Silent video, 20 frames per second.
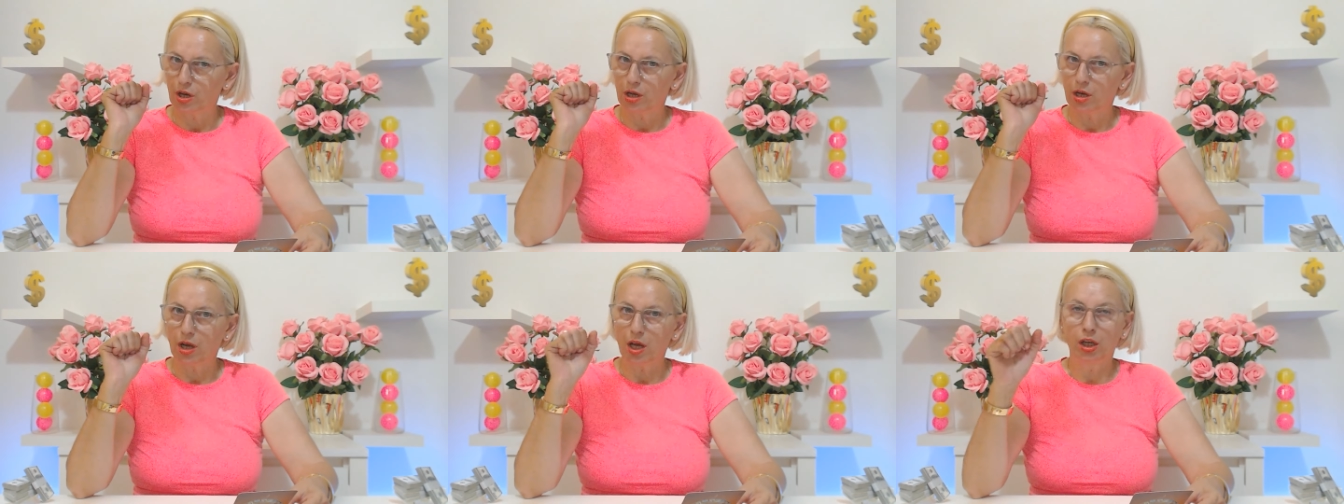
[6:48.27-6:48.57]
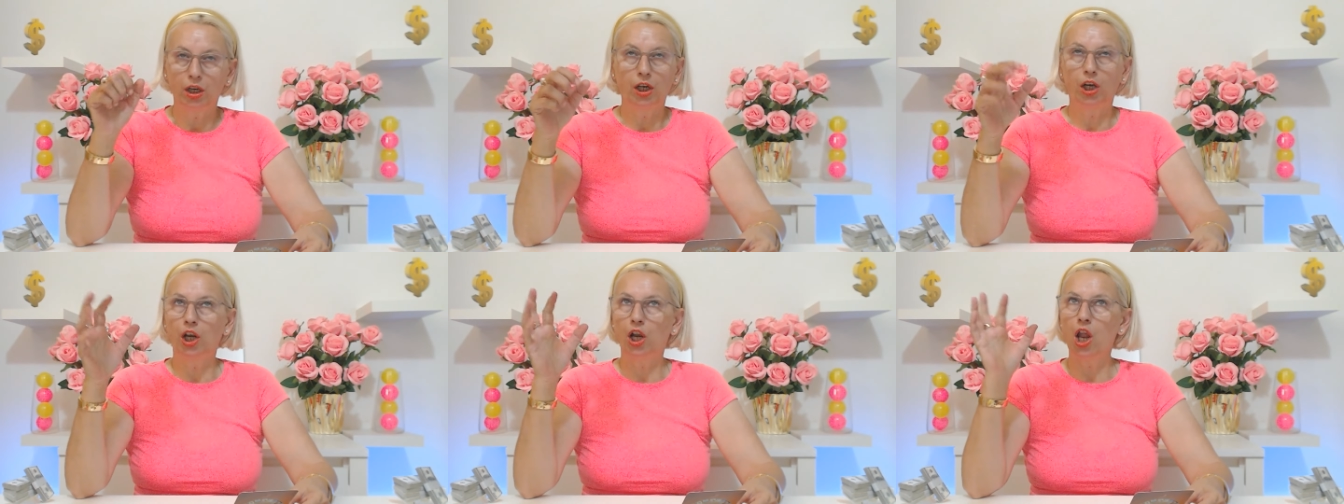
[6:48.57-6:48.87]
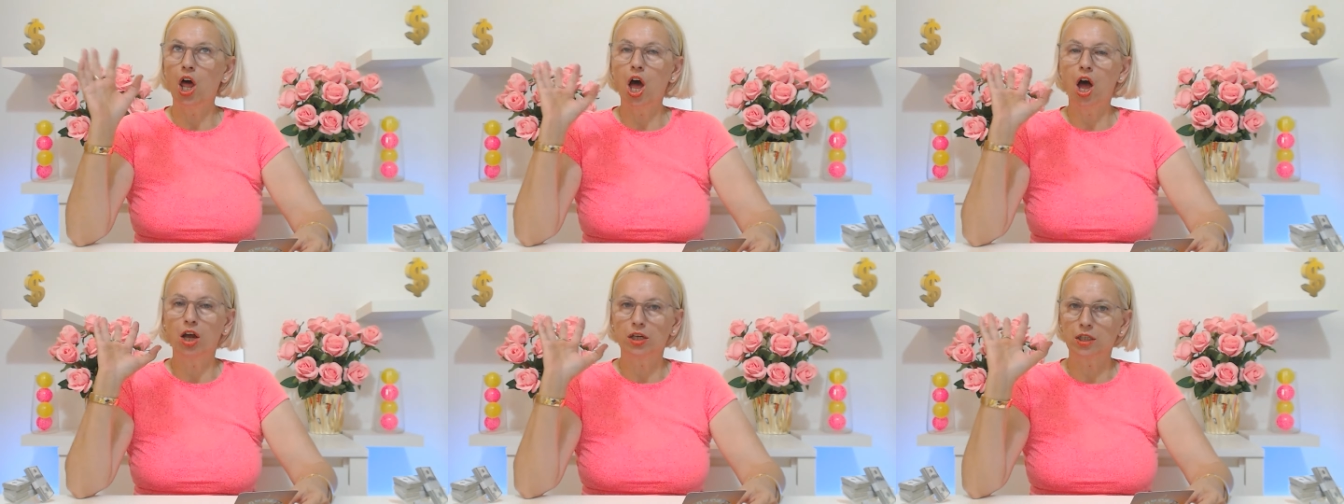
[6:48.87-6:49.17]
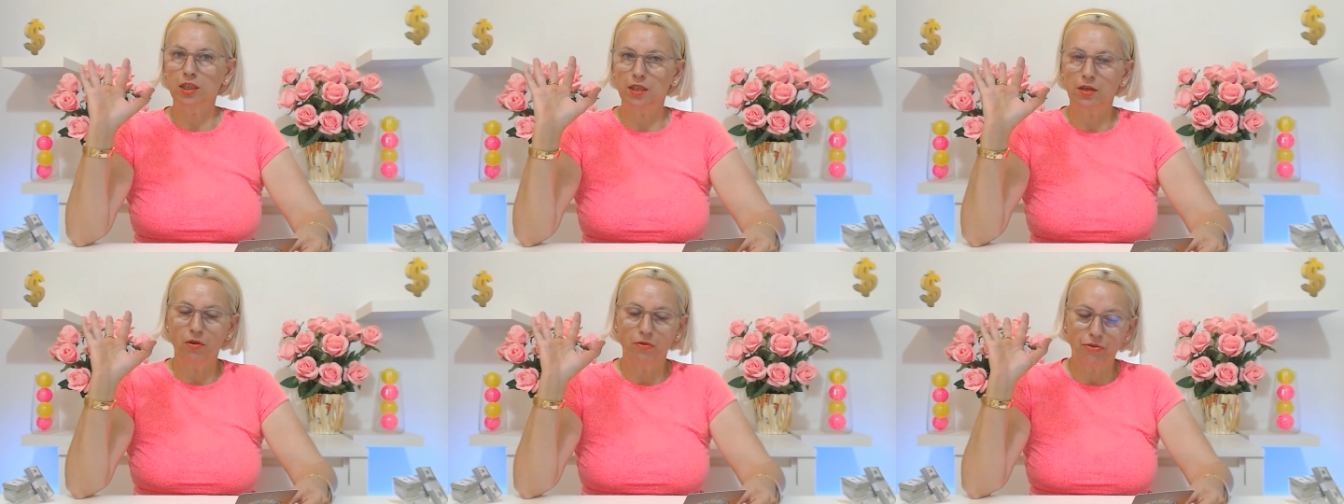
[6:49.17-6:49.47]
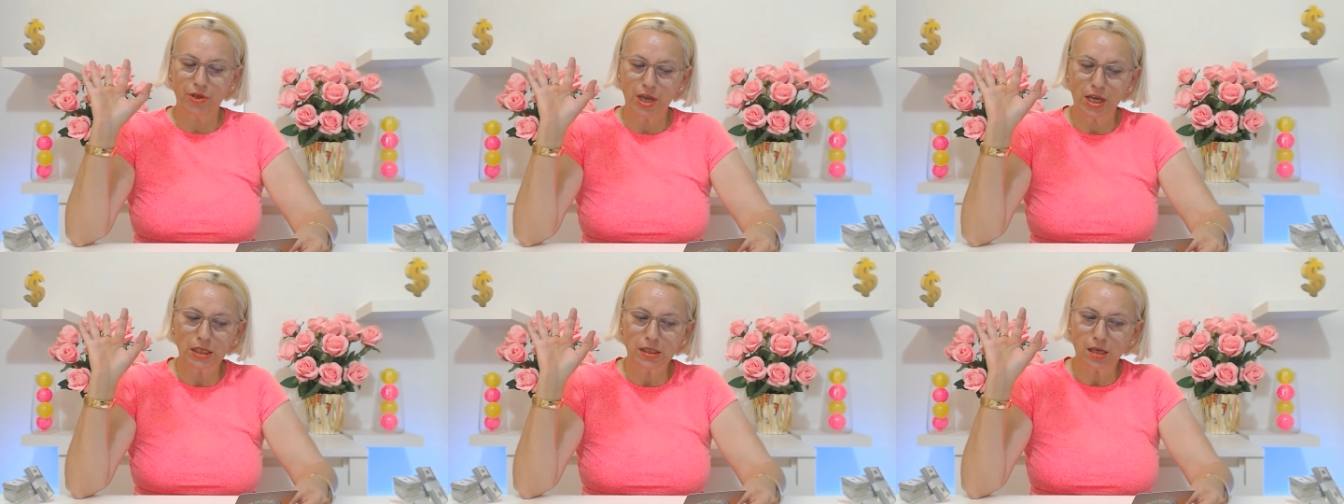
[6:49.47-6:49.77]
a lot of
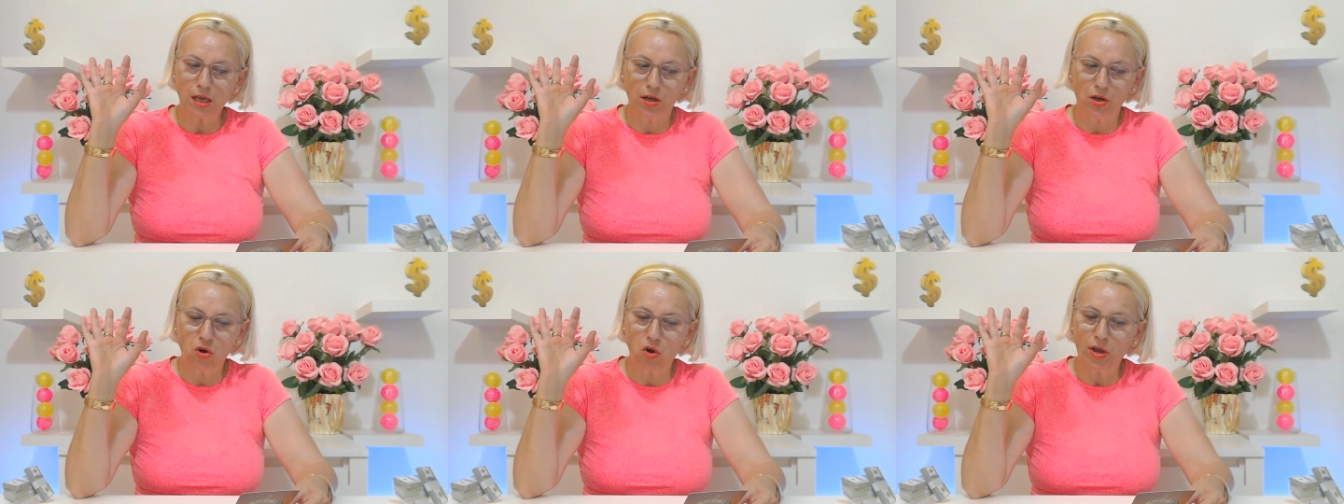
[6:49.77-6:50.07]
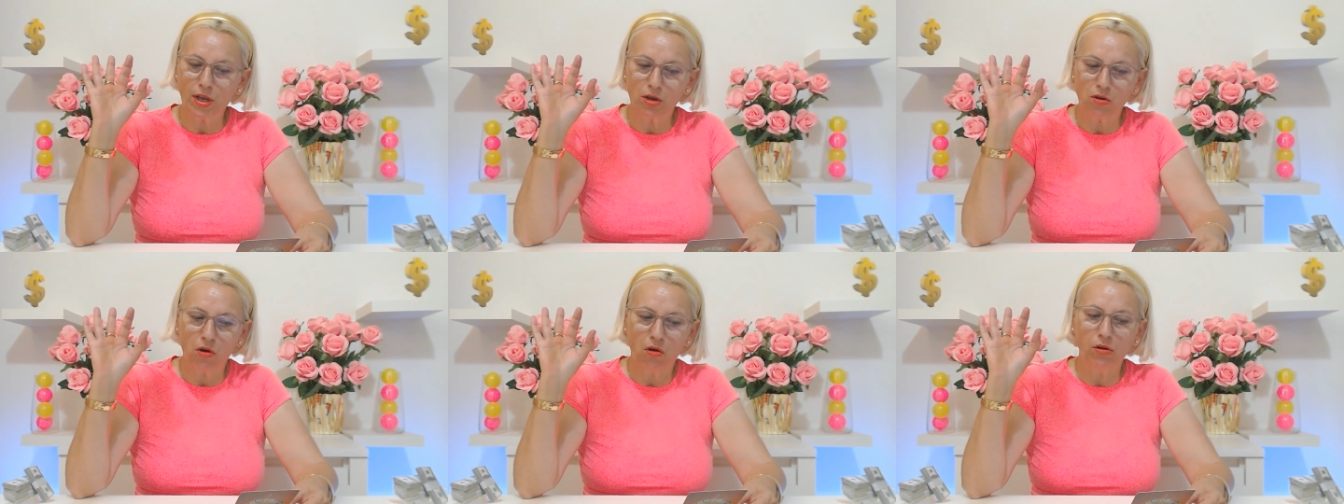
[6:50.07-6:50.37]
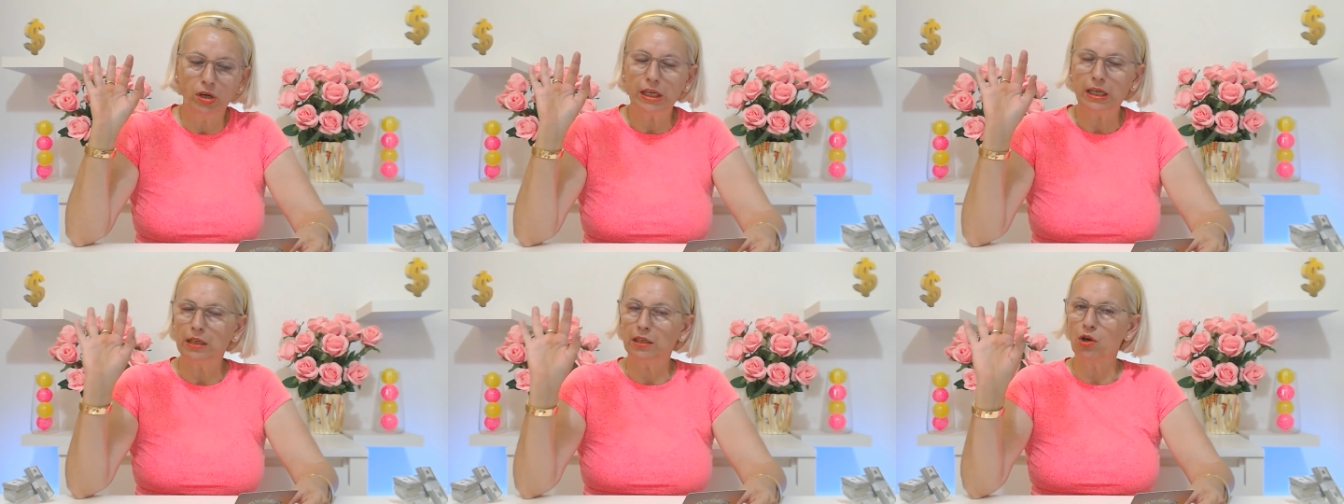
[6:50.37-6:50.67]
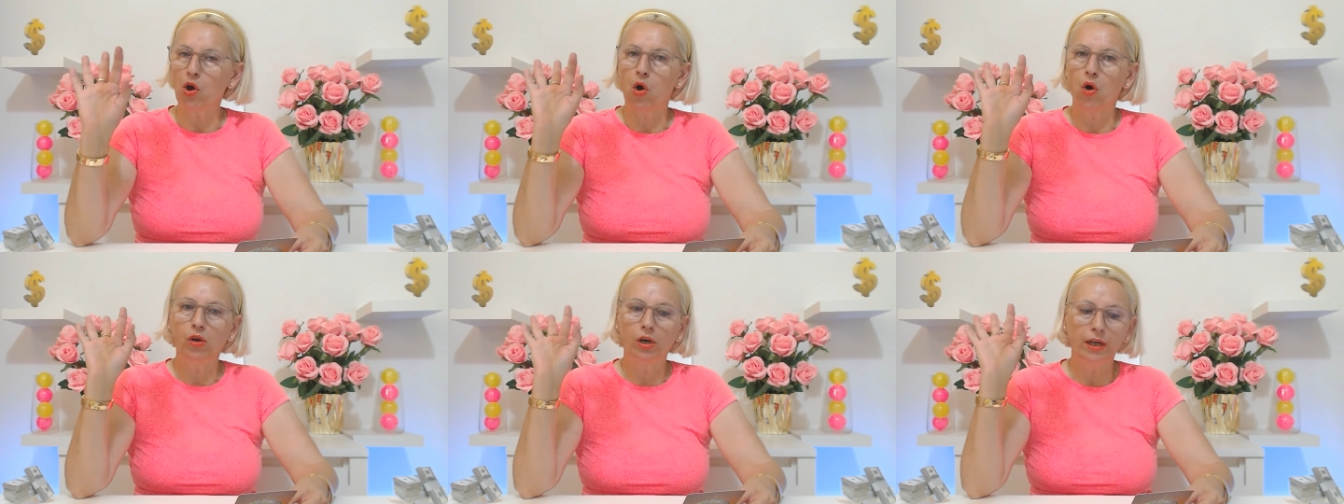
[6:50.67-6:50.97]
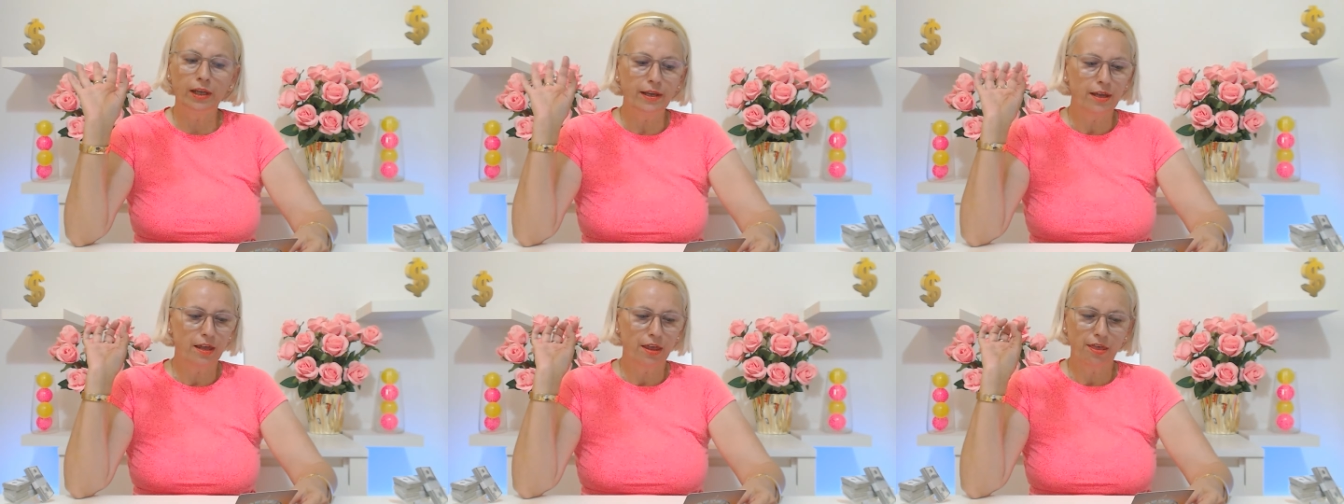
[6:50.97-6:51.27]
things are going on in
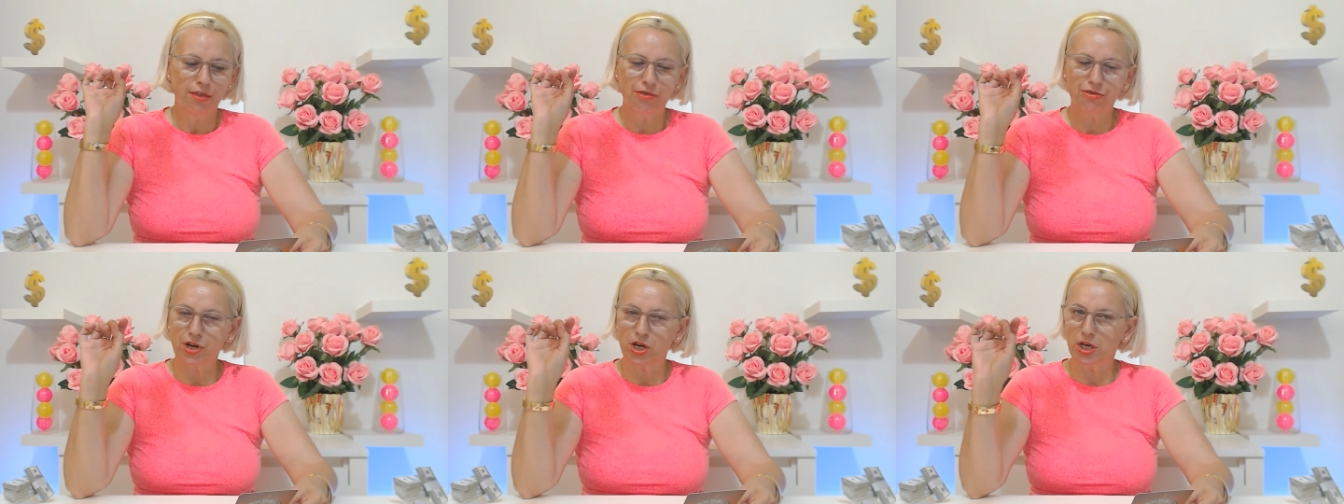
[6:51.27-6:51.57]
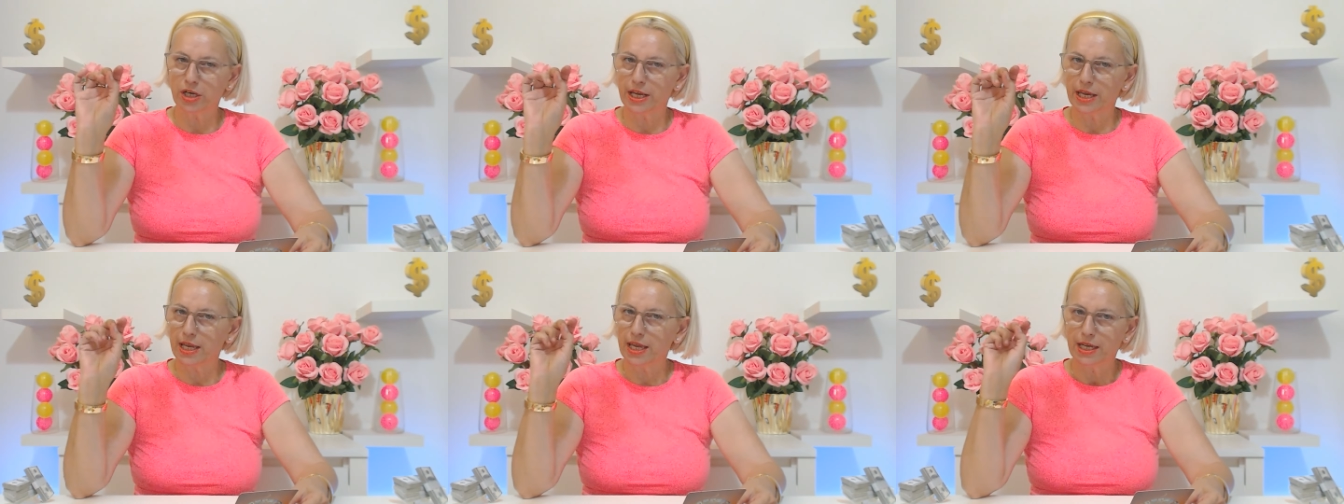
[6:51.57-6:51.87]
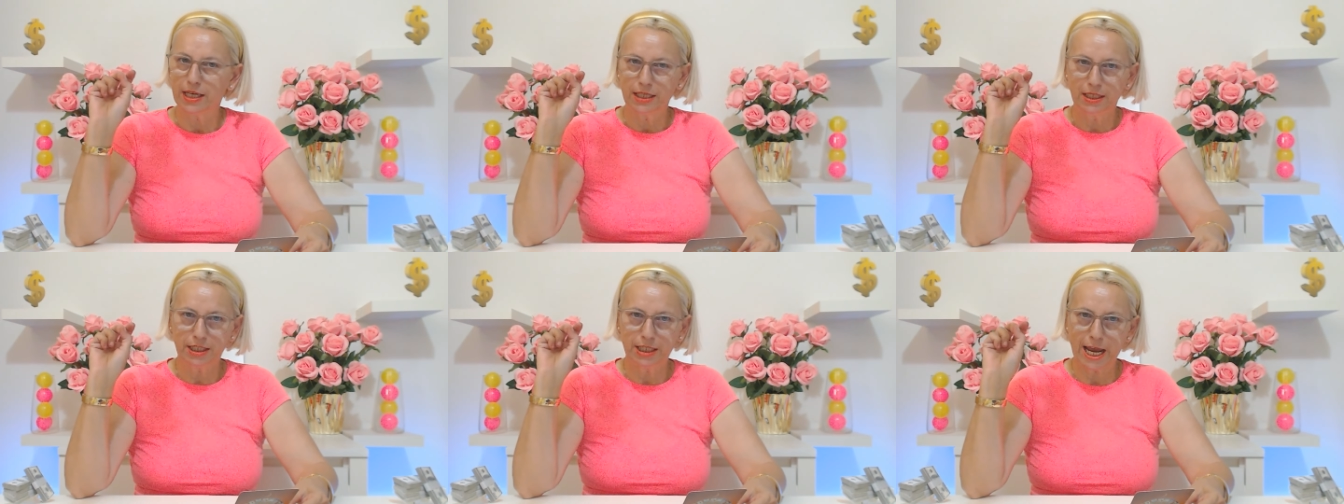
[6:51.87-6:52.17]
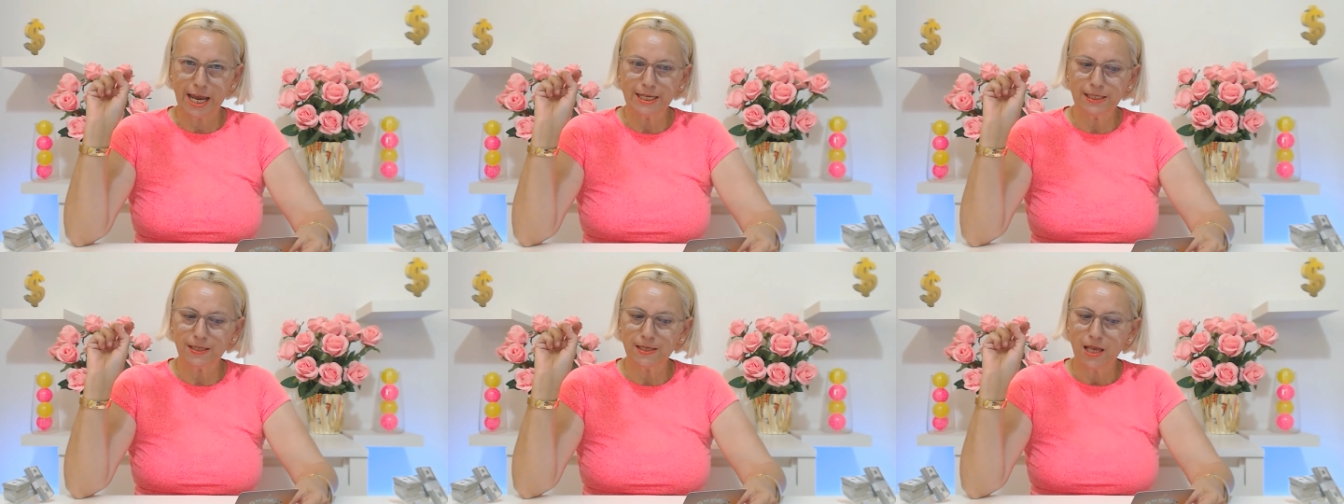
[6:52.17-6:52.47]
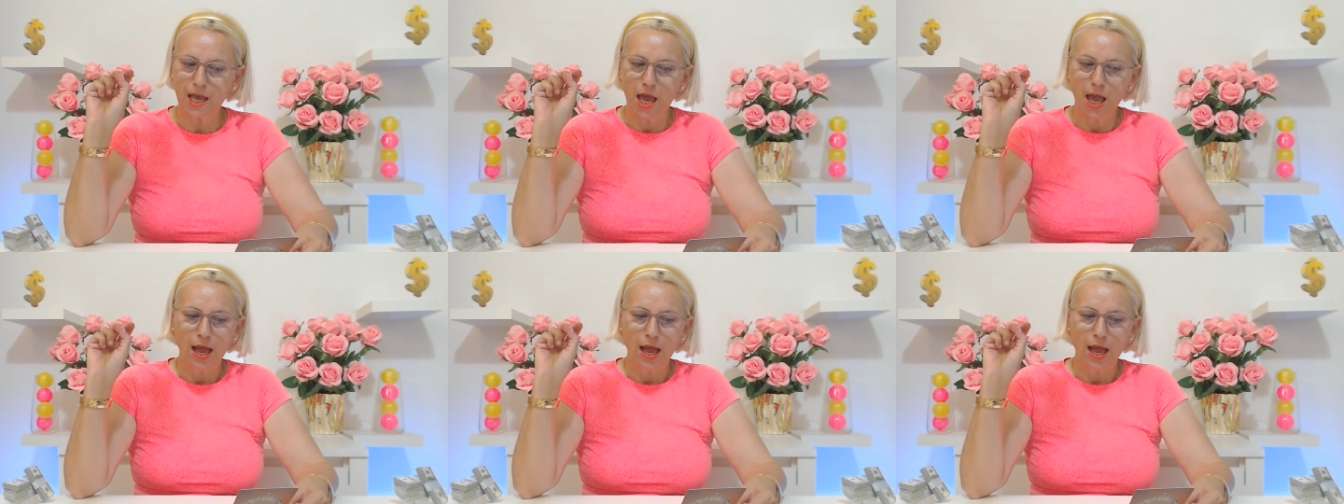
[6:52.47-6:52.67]
only 30 days.